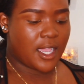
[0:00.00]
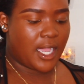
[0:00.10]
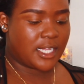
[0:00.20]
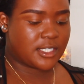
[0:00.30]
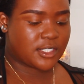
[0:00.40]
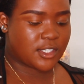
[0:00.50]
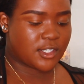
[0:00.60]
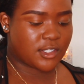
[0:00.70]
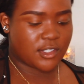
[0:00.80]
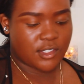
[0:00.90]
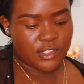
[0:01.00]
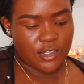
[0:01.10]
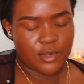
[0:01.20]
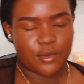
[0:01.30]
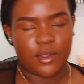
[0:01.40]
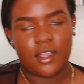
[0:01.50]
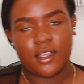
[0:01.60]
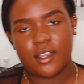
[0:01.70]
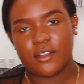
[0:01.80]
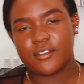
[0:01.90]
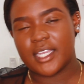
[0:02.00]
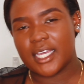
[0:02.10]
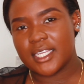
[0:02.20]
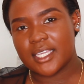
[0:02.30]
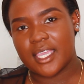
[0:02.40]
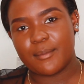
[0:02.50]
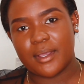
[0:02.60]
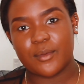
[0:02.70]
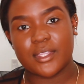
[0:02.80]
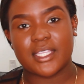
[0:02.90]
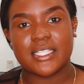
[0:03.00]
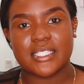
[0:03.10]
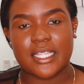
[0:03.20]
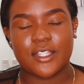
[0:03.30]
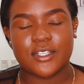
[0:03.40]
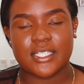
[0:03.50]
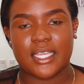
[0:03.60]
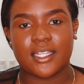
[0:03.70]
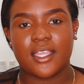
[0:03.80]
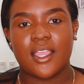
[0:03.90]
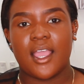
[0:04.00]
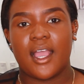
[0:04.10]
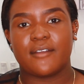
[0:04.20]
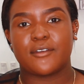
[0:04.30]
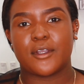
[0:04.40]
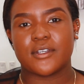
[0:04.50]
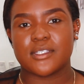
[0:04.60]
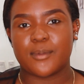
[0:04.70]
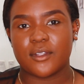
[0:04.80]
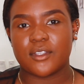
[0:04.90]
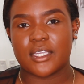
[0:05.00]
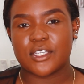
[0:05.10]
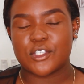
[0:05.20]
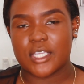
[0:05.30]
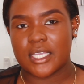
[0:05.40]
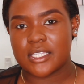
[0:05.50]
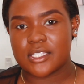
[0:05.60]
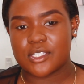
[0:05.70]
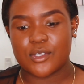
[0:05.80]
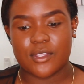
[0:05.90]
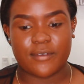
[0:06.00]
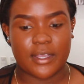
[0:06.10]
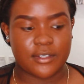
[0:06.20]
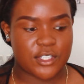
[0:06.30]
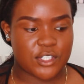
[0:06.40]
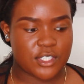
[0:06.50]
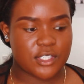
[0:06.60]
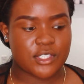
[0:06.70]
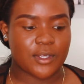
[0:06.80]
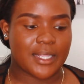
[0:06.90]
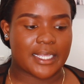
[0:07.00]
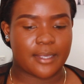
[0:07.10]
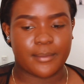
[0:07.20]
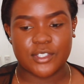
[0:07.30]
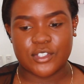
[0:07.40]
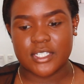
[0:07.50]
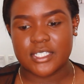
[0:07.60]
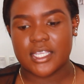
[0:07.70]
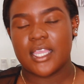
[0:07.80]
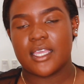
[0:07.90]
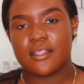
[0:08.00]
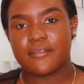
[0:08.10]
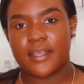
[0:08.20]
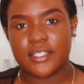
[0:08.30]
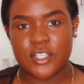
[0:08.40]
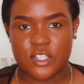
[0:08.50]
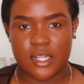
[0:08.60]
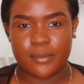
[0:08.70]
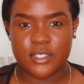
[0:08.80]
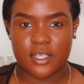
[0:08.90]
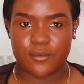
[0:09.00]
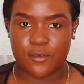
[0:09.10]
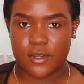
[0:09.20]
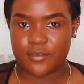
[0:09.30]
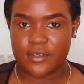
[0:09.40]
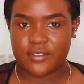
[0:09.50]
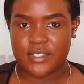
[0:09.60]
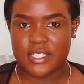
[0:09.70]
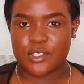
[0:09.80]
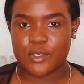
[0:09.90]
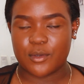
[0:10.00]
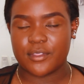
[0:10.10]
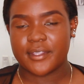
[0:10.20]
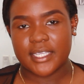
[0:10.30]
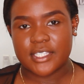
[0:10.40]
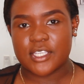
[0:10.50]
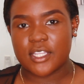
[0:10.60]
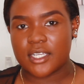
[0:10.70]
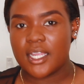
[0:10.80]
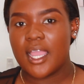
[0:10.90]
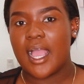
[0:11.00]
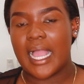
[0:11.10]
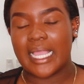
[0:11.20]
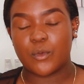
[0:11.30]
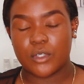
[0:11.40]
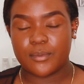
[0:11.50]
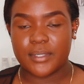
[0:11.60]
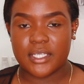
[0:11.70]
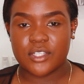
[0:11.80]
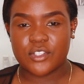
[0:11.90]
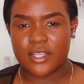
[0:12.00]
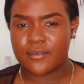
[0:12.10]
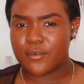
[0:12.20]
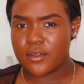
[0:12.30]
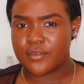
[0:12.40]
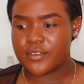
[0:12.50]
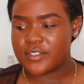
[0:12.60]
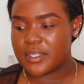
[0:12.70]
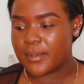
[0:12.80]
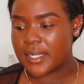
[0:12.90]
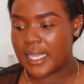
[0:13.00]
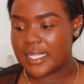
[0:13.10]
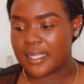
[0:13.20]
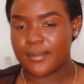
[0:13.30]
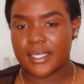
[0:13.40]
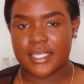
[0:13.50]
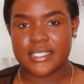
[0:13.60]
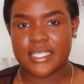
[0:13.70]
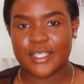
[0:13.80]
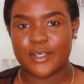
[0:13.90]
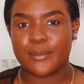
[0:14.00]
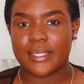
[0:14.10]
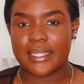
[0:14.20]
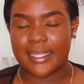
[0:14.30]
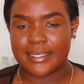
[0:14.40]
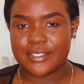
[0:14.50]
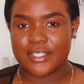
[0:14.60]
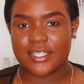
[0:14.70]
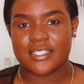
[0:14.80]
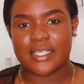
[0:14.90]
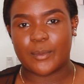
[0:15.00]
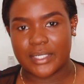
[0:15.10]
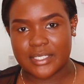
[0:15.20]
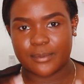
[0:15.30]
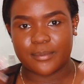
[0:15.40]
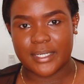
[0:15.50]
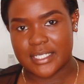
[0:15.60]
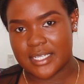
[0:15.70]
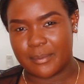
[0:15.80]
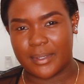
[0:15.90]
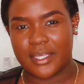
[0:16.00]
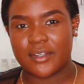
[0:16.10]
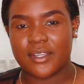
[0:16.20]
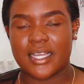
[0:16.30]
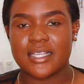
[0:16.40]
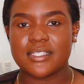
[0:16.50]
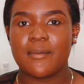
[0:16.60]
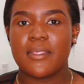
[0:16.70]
And so Rihanna came out with concealers that have corresponding shades to the foundation. So like I mentioned, in the foundation I'm shade 450, so in the concealer I would be shade 450, but I like my concealer a bit lighter because I want it to brighten up my under eyes.